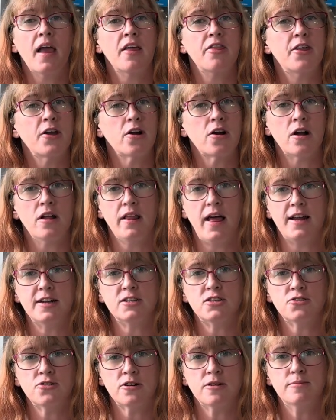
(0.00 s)
there are a lot of
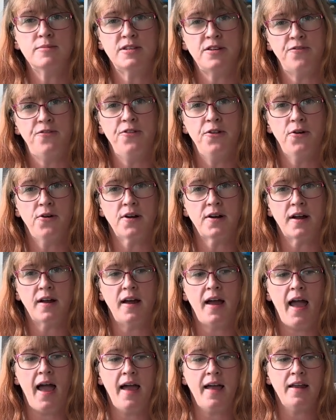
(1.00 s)
storms in
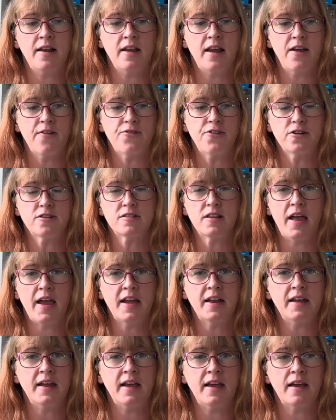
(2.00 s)
Florida, and if there's
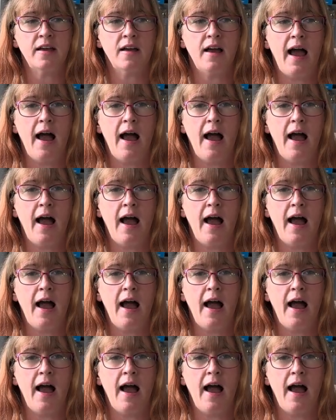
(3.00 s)
lightning,